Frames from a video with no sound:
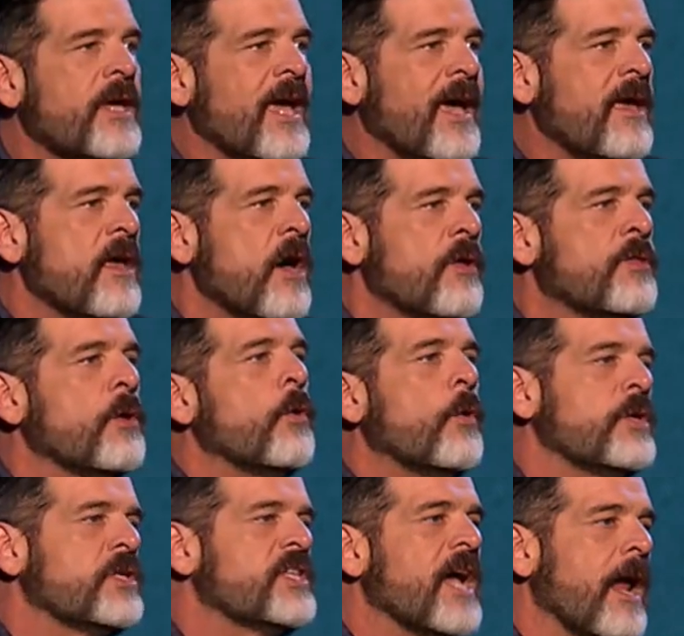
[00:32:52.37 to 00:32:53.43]
okay, the
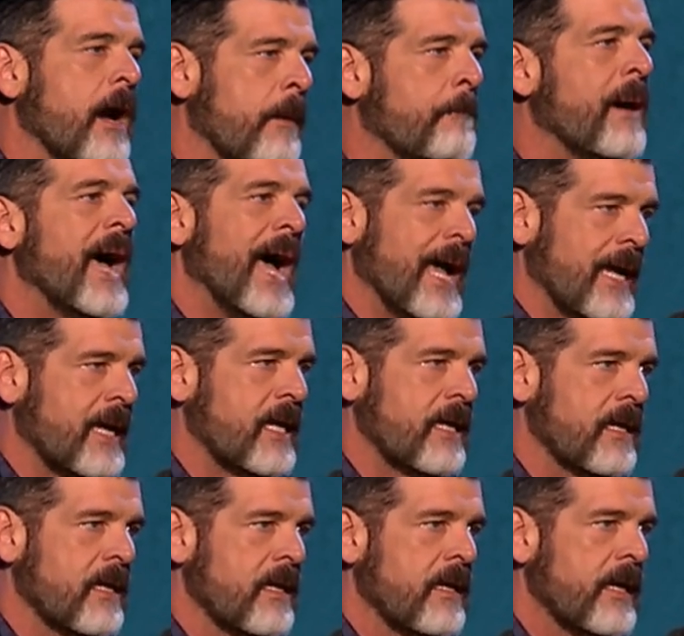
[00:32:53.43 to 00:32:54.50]
Lord's got our back.
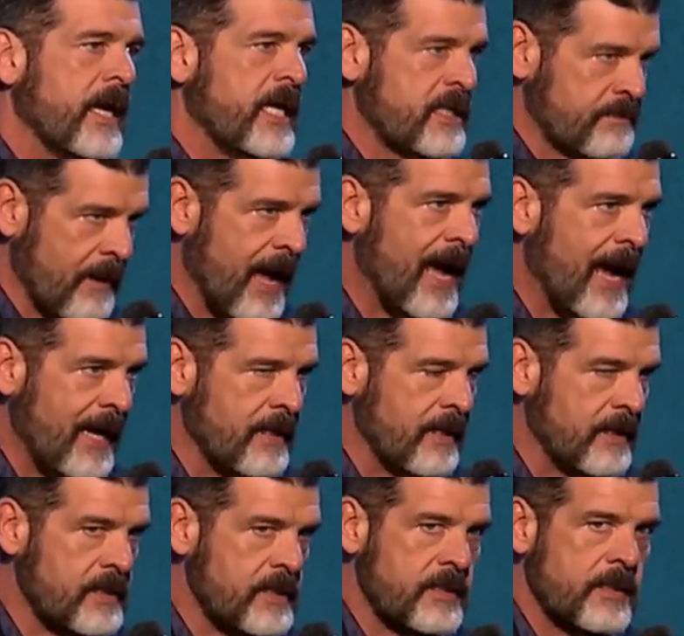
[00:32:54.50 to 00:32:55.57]
He's behind
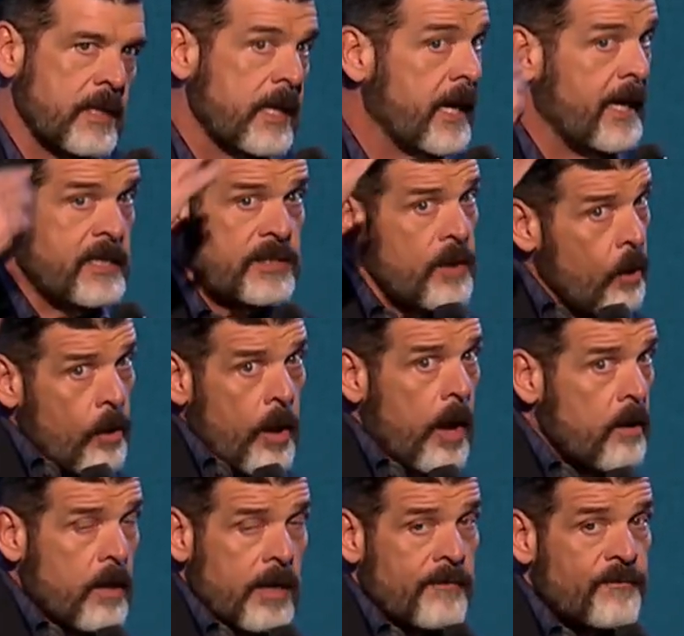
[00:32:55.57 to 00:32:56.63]
us. He's no
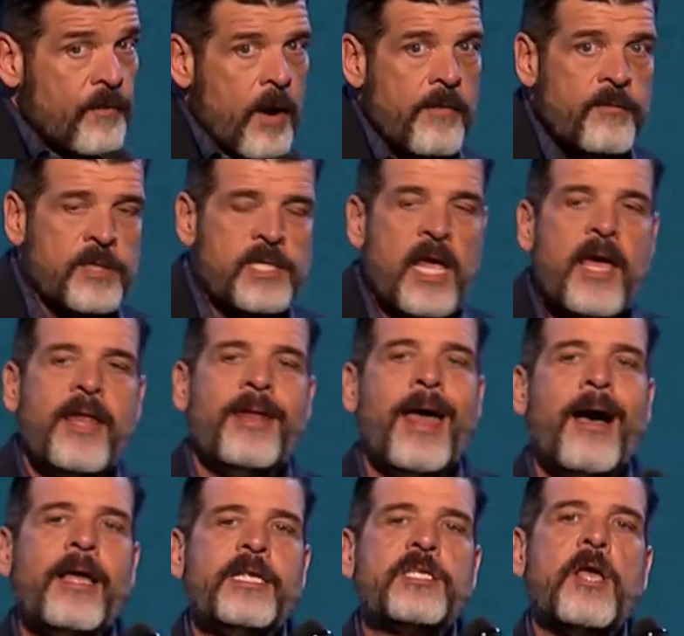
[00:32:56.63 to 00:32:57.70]
longer in front of us.
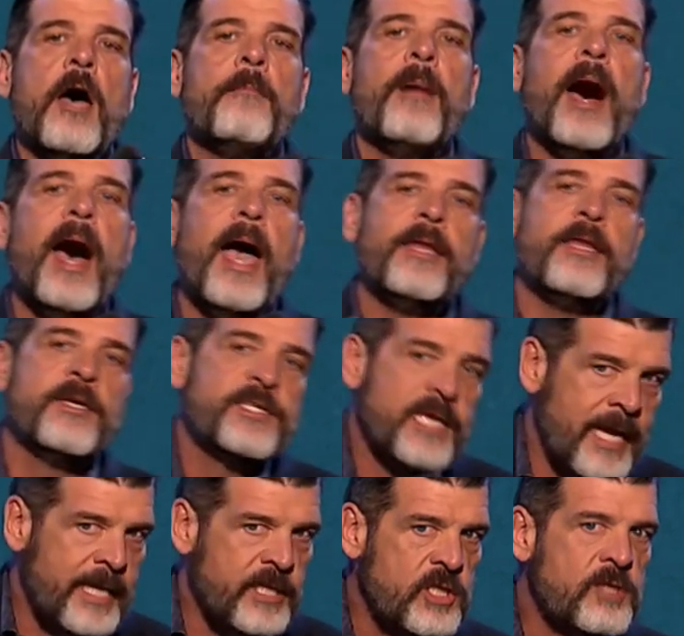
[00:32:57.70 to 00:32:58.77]
Now He's gone behind us
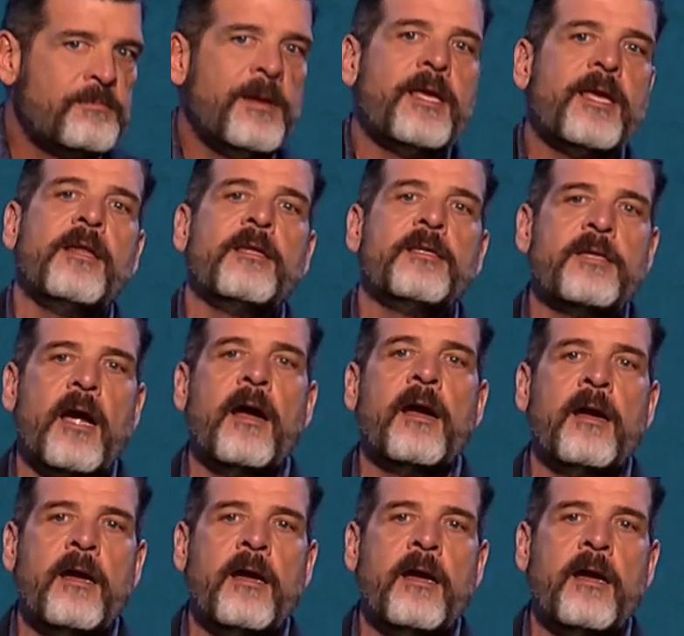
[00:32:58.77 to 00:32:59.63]
and He's speaking into